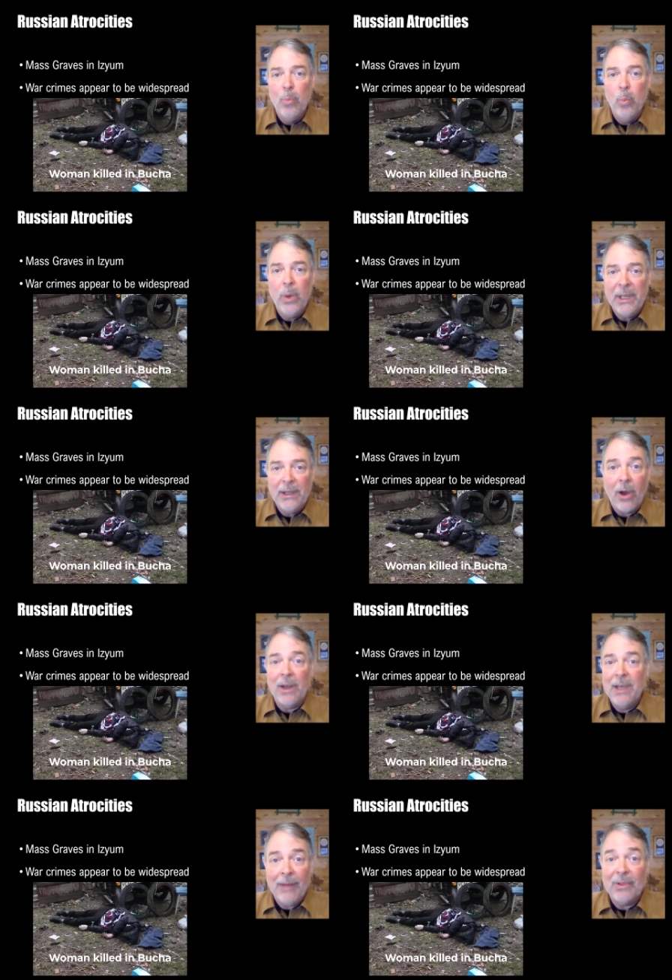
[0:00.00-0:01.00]
We
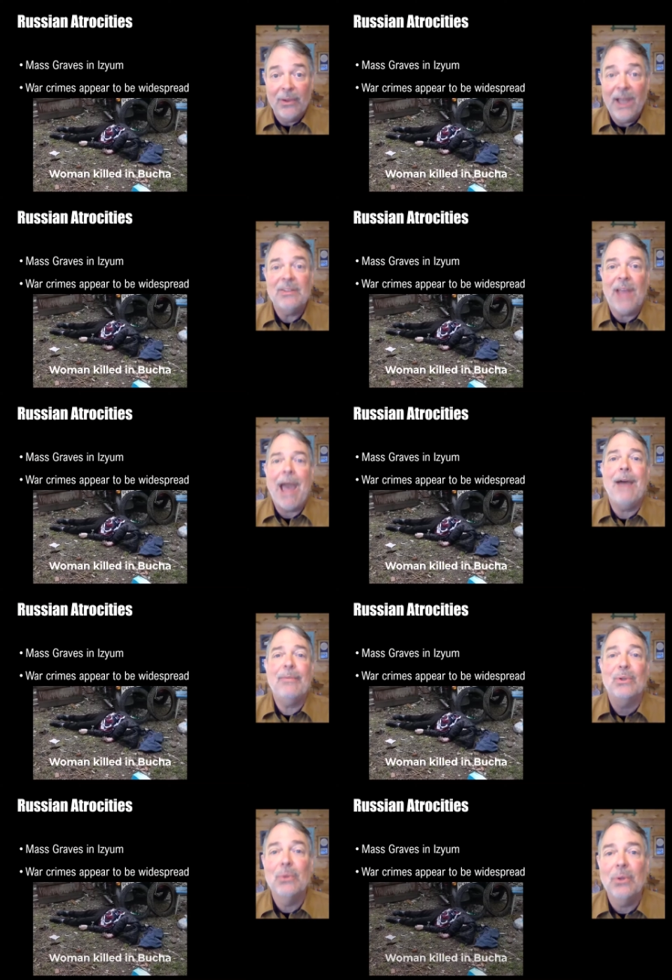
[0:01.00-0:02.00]
nevertheless
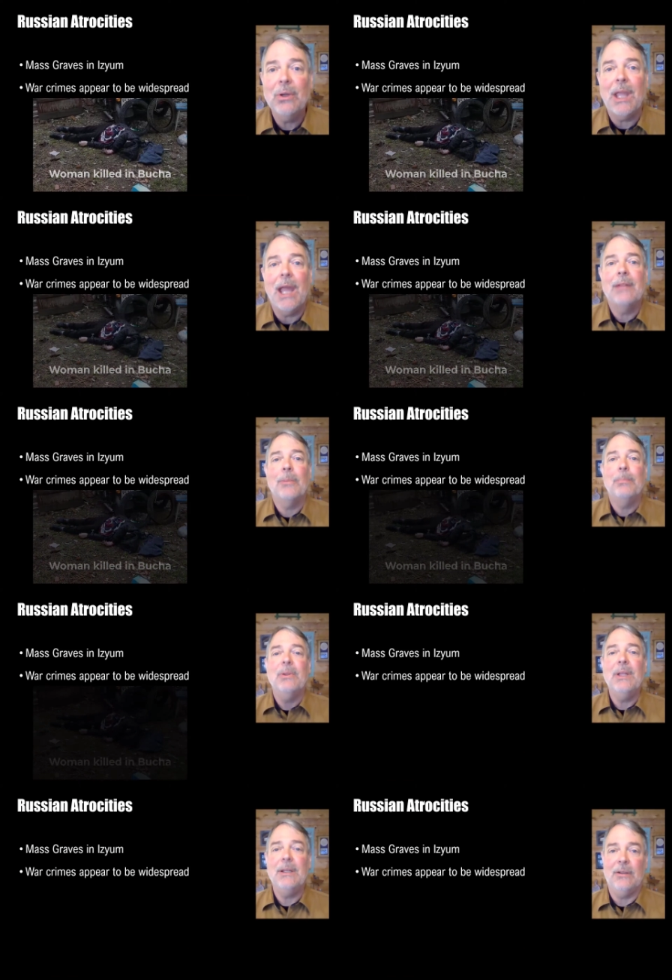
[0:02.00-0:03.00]
have to look at the
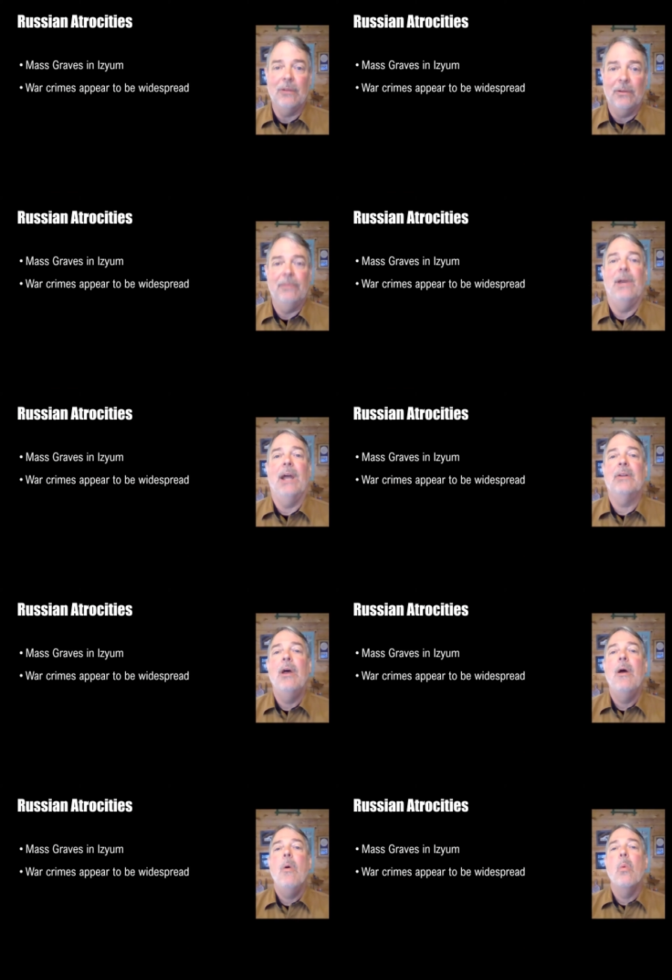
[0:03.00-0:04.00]
political effect.
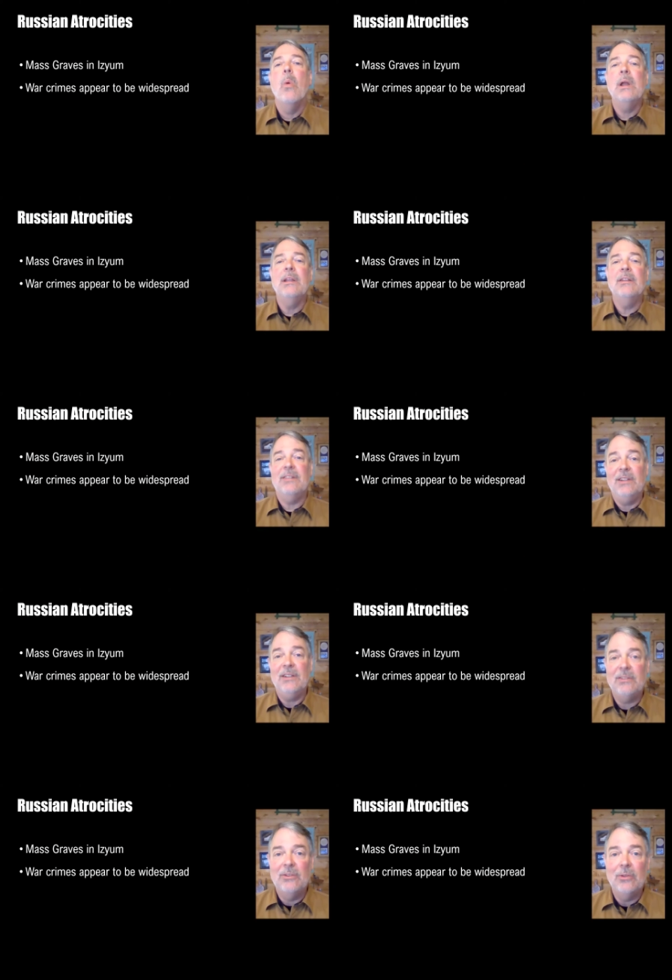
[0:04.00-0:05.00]
What is
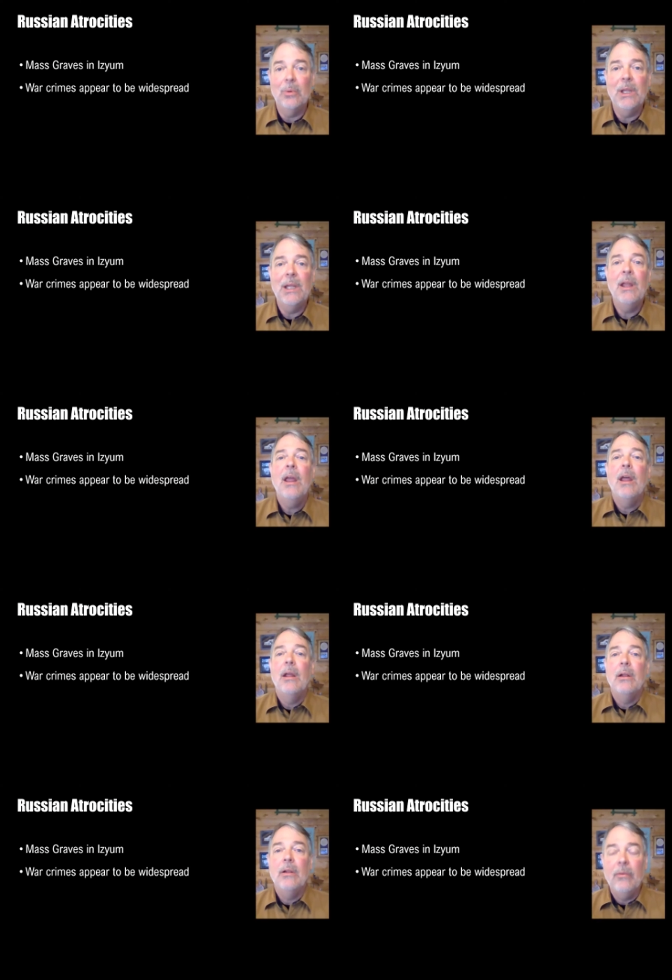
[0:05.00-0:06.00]
this doing
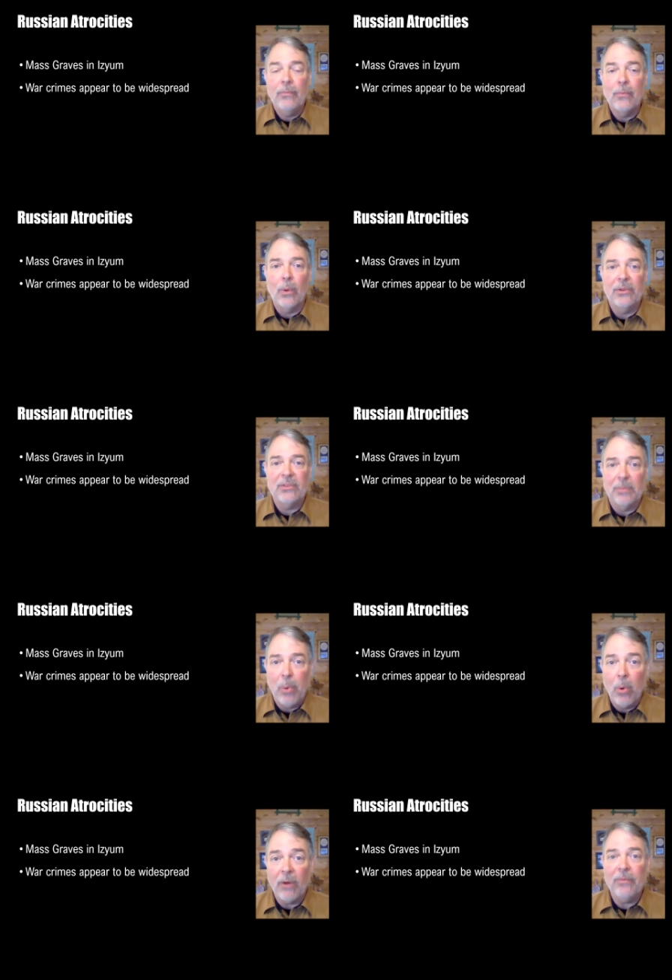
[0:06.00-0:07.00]
for the
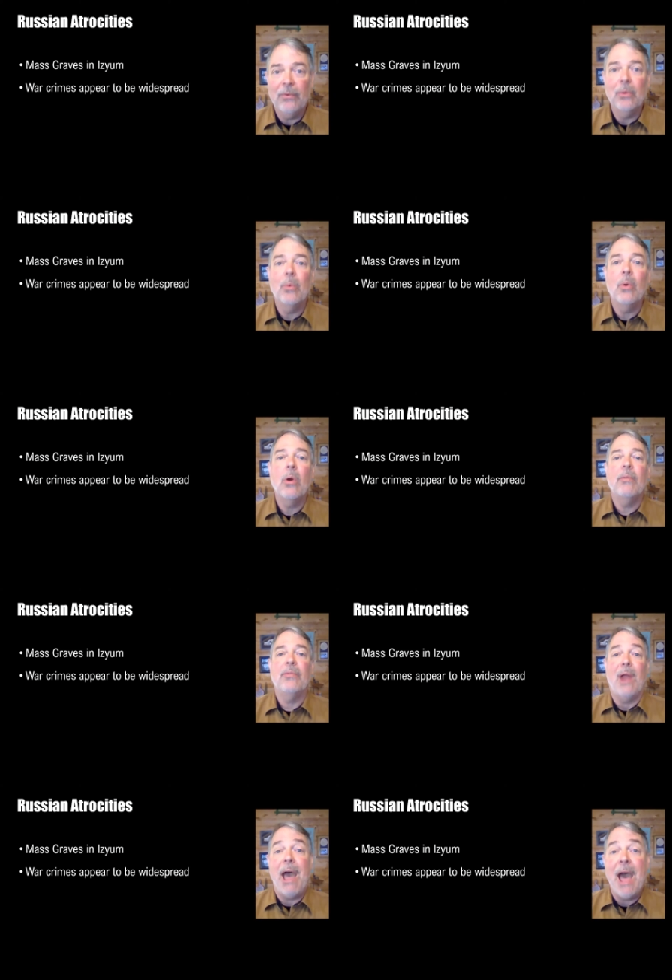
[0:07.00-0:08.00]
support for the war,
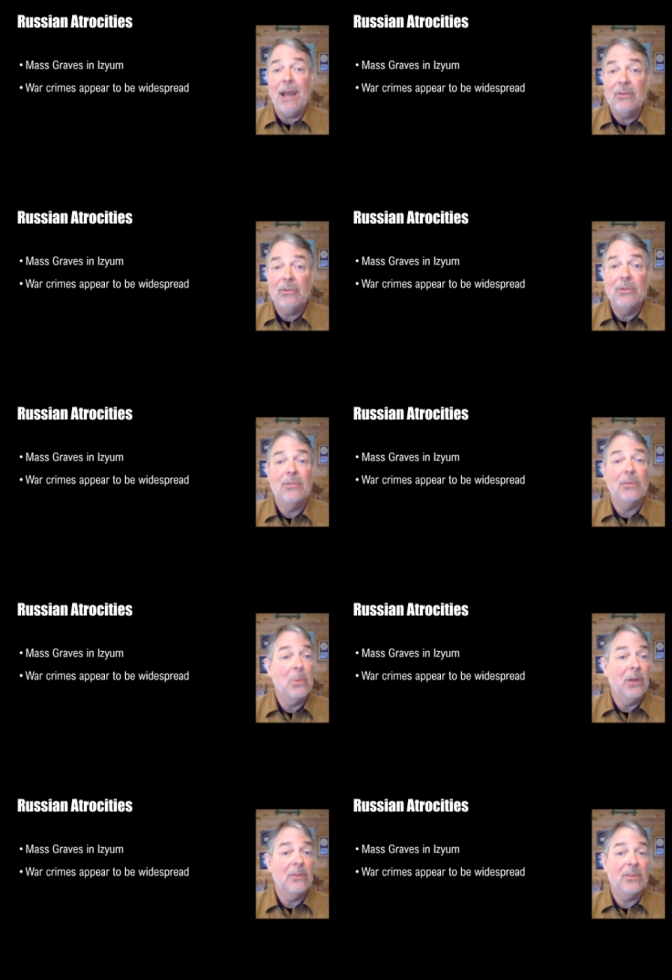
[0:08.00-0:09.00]
for attitudes
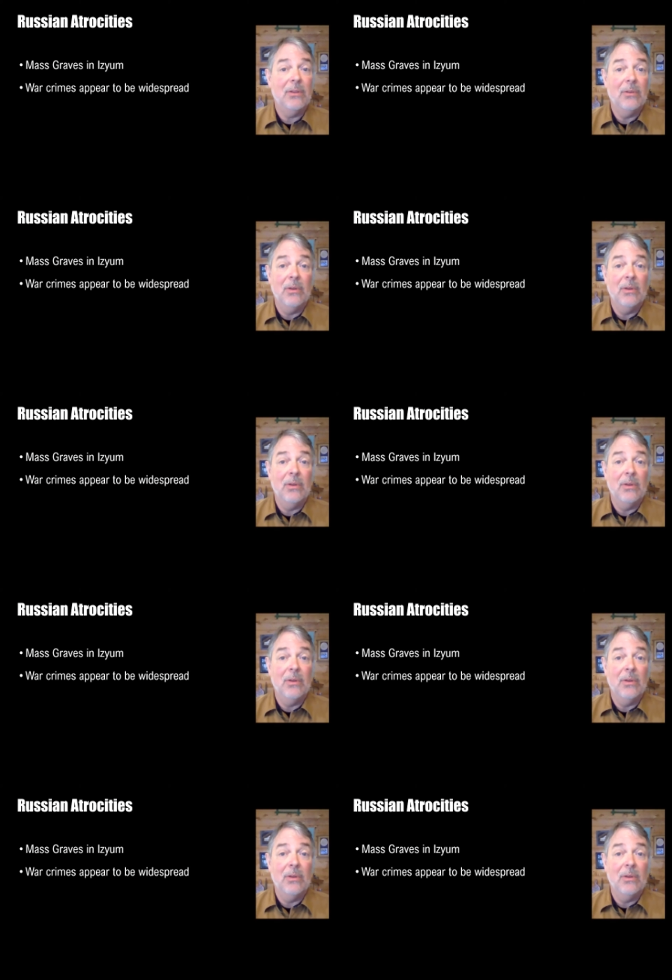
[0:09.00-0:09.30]
amongst